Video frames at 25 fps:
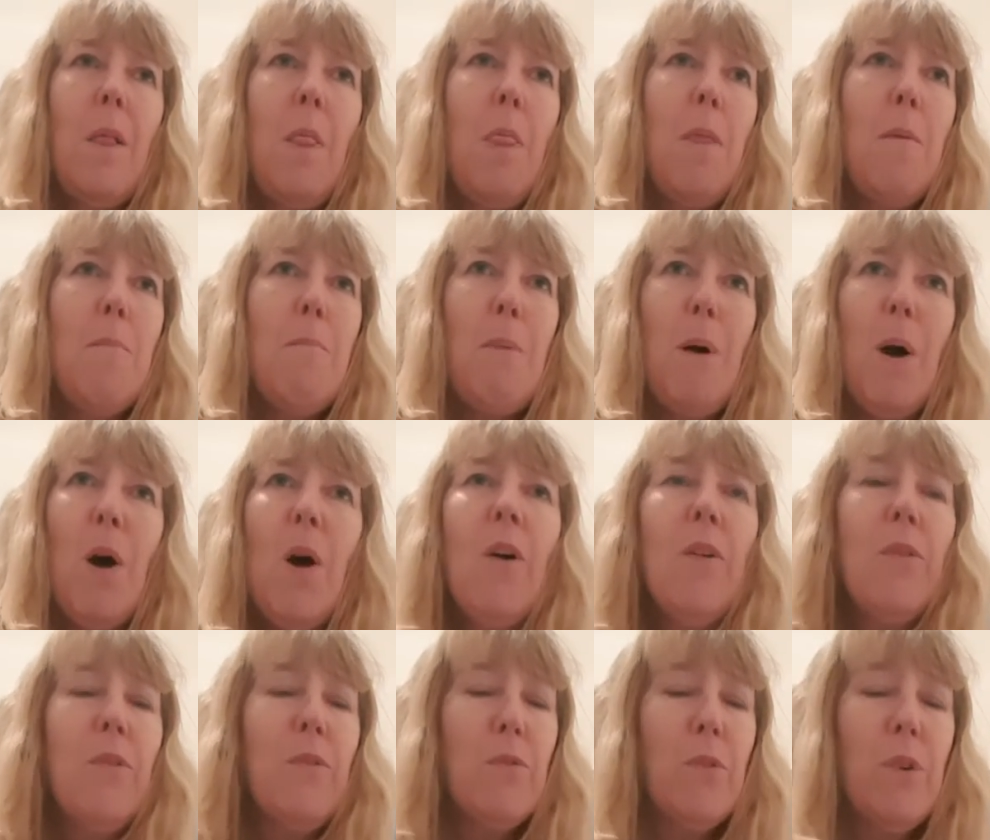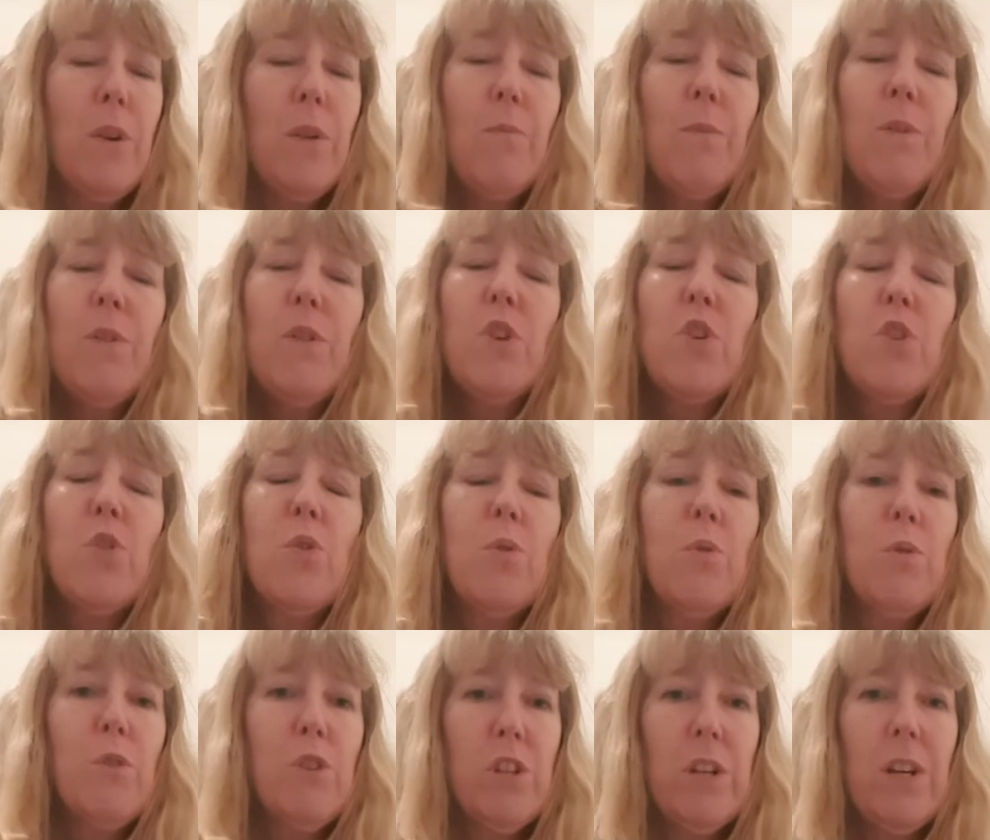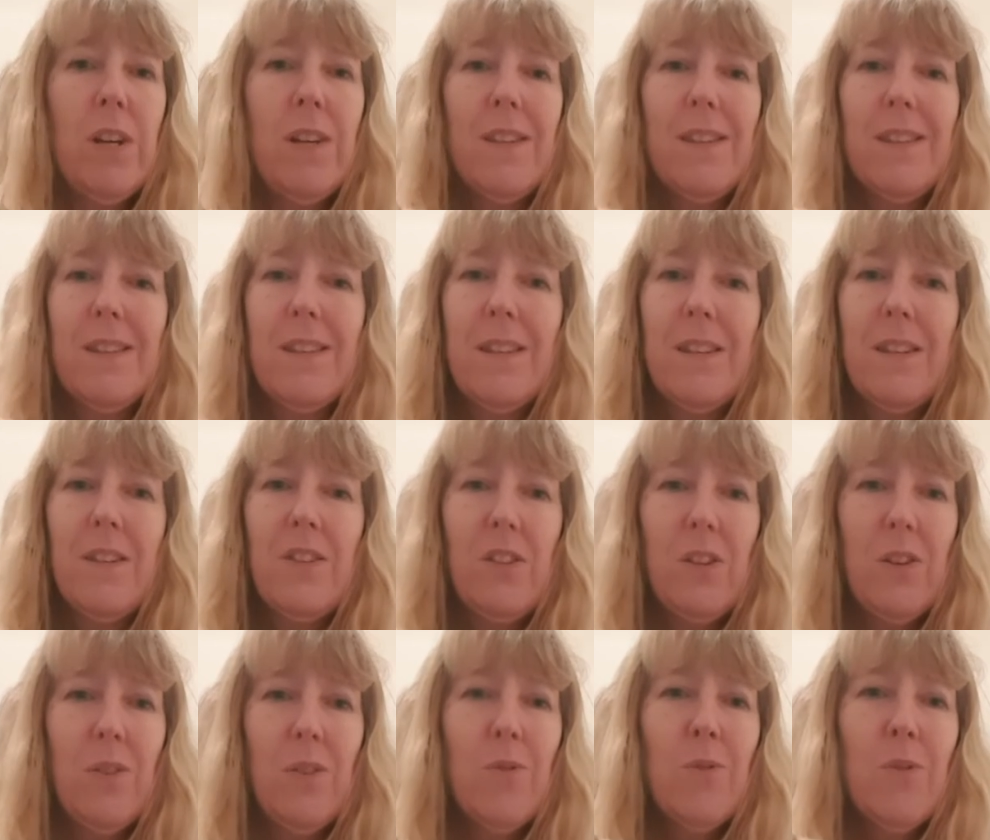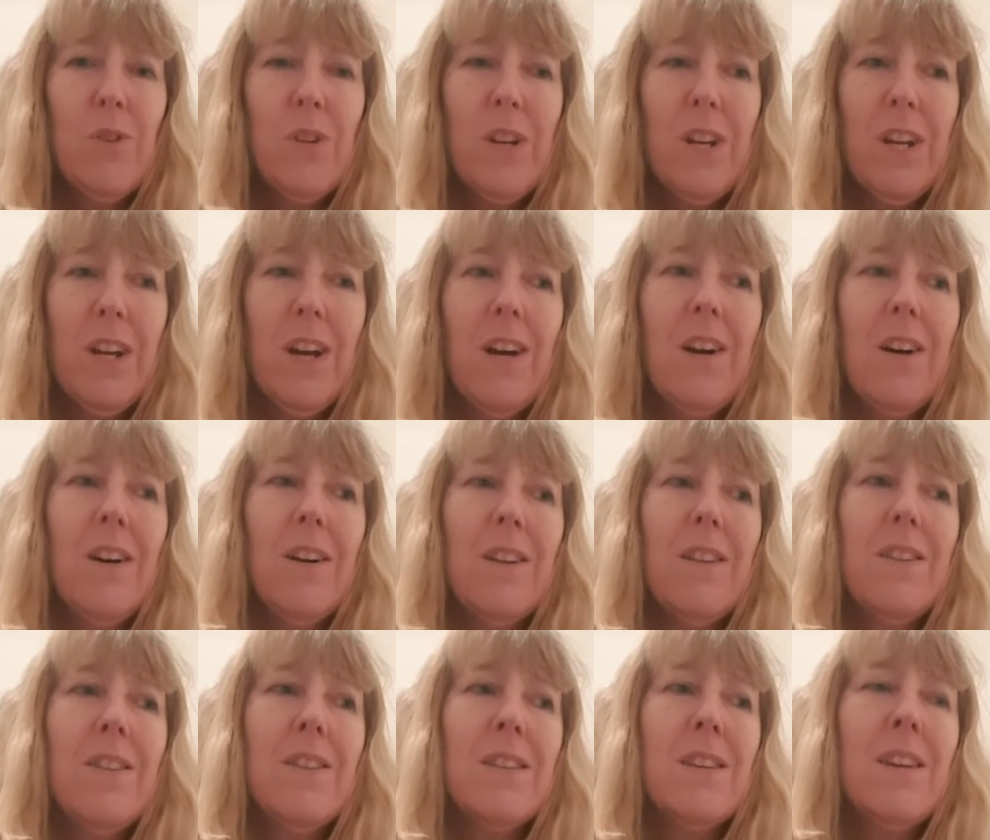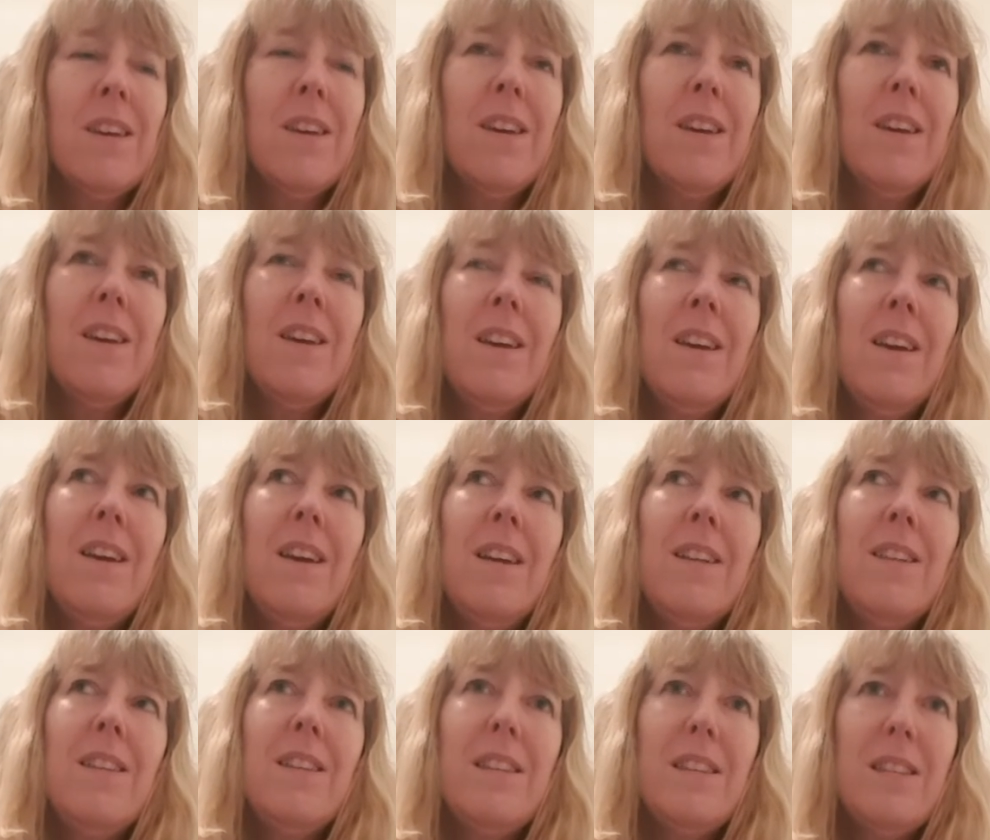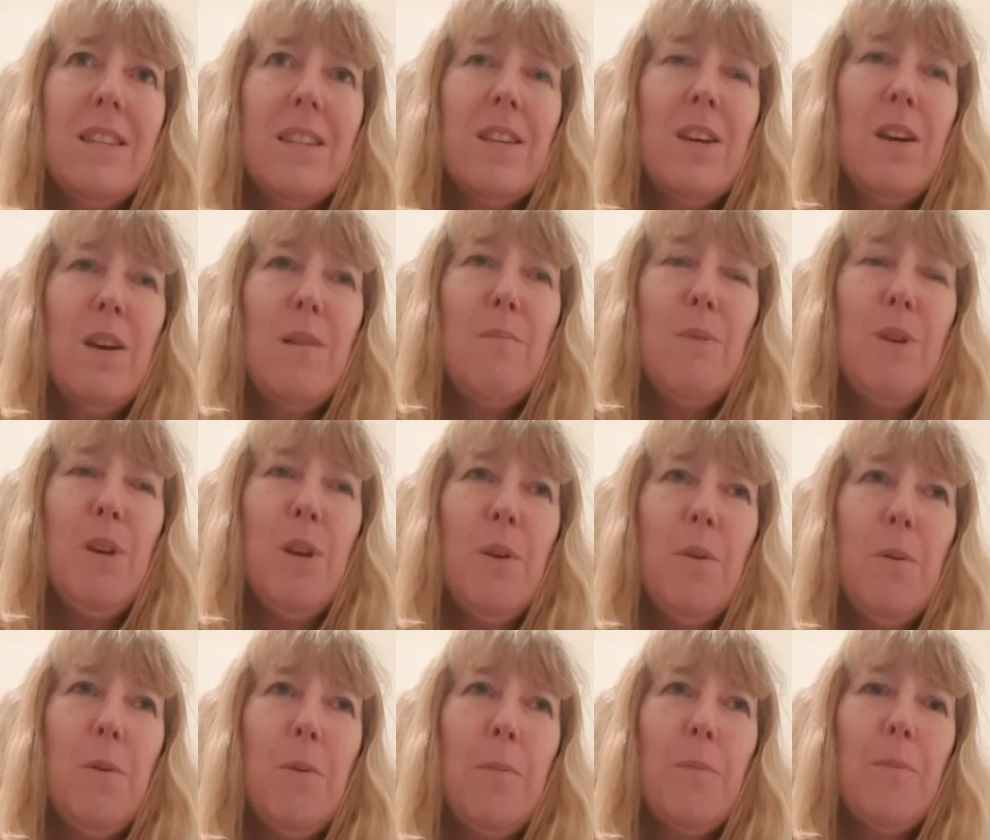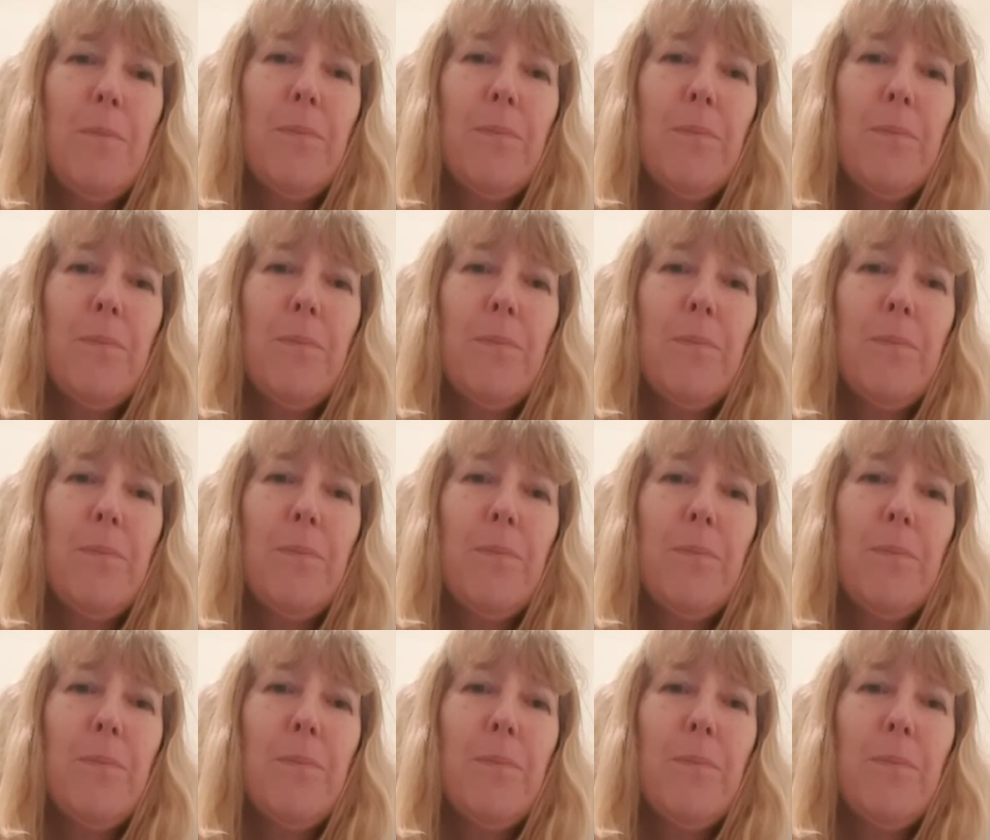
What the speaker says: the bathroom with the door shut so the children can't disturb you,